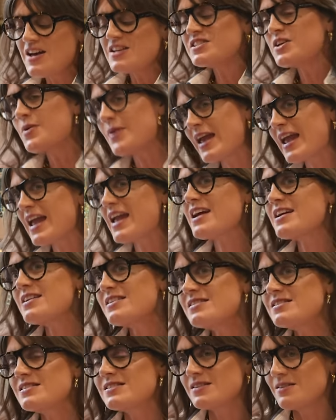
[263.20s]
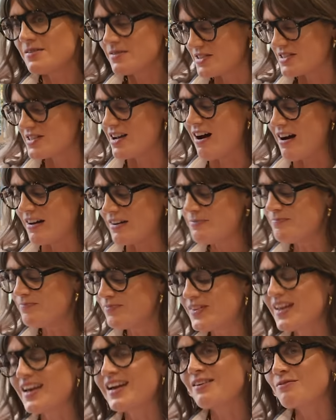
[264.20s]
So ears, done.
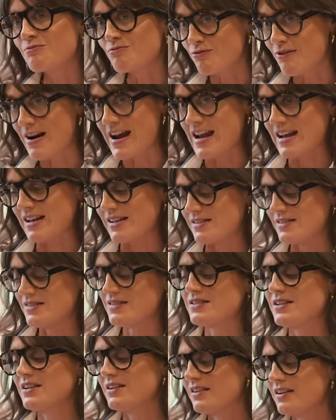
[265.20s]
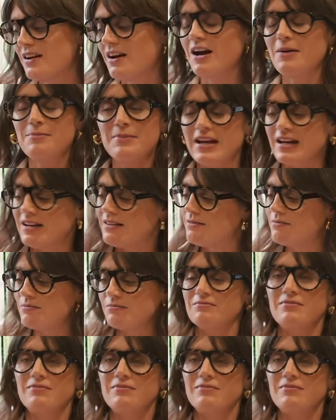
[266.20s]
Rings. I mean,